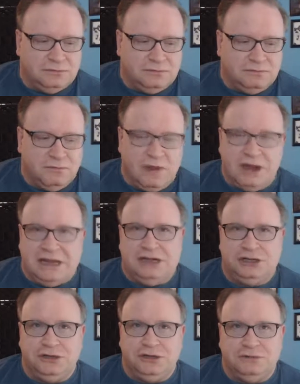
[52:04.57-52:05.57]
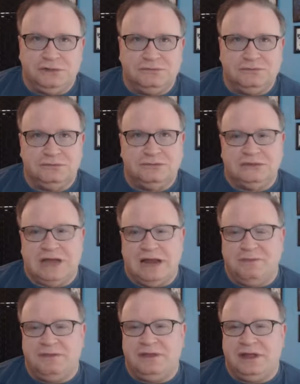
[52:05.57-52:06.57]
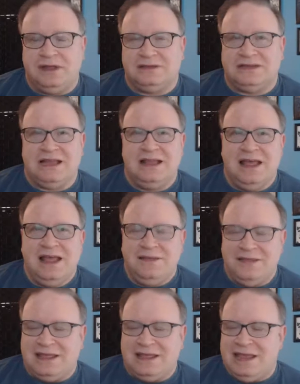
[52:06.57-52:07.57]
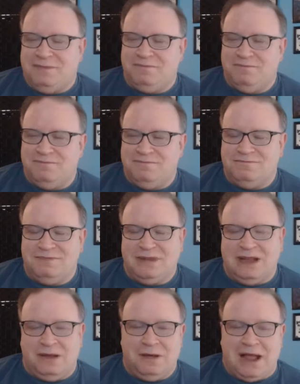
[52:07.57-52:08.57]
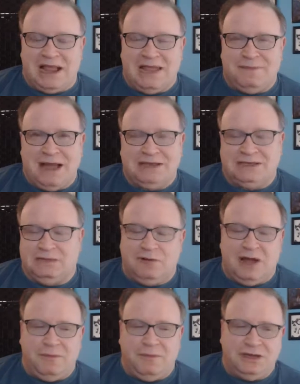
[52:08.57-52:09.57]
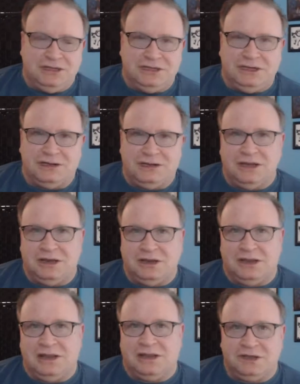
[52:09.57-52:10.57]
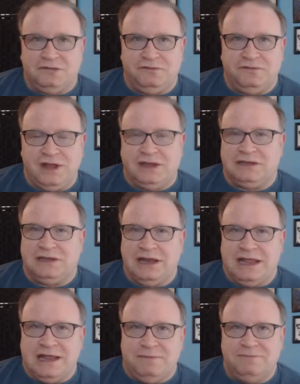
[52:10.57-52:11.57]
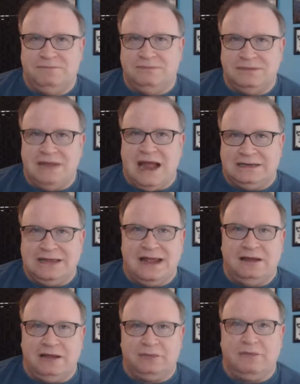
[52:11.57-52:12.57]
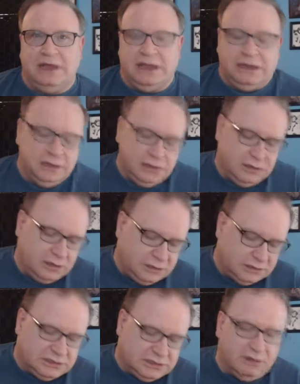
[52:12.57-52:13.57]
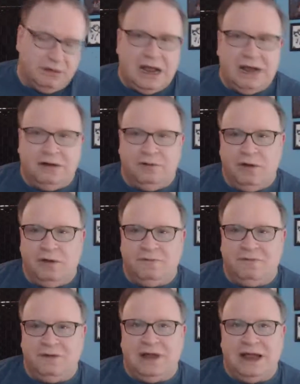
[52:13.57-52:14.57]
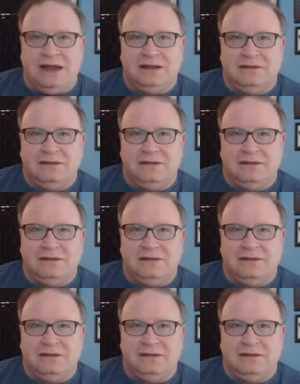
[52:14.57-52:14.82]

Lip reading: money issues type thing, because they keep, I keep asking them, well, how much is it to get this fixed, and they keep not telling me. So I don't know if they're like